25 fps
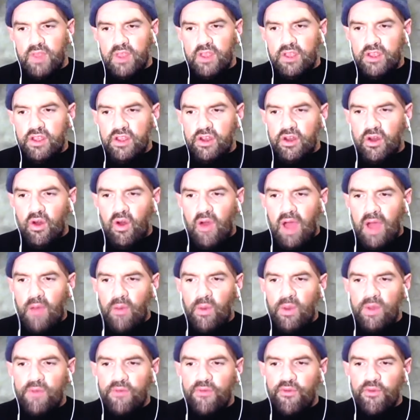you know, I
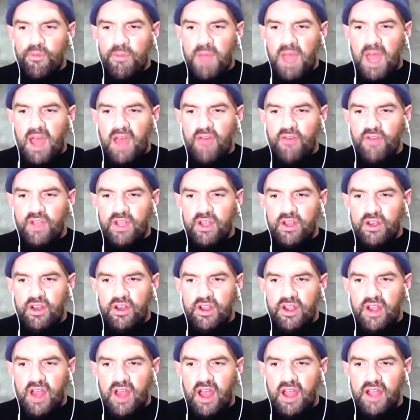went from having
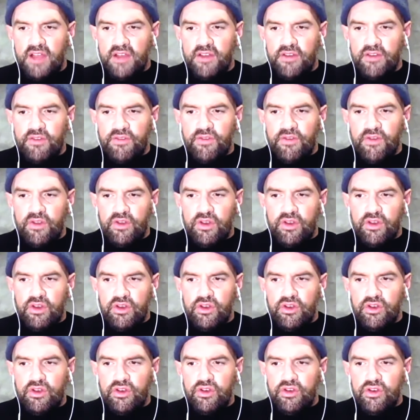kind of
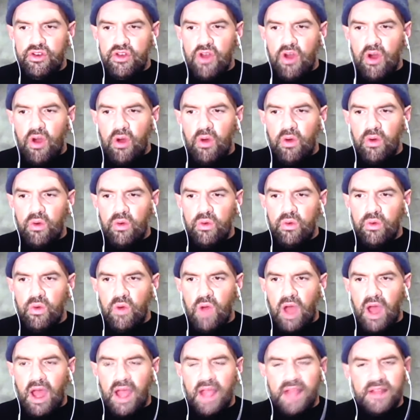no
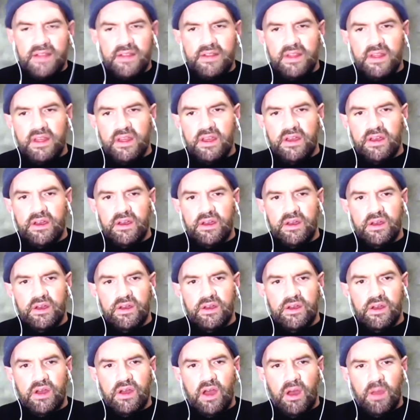idea
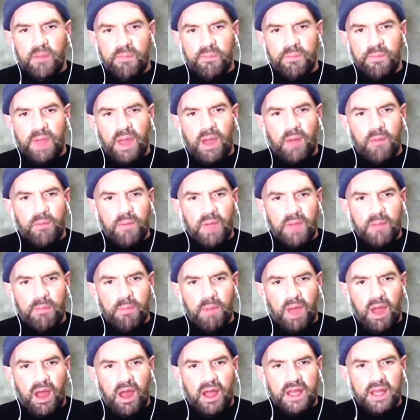about my
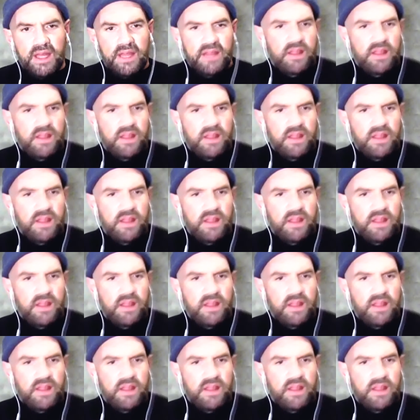body.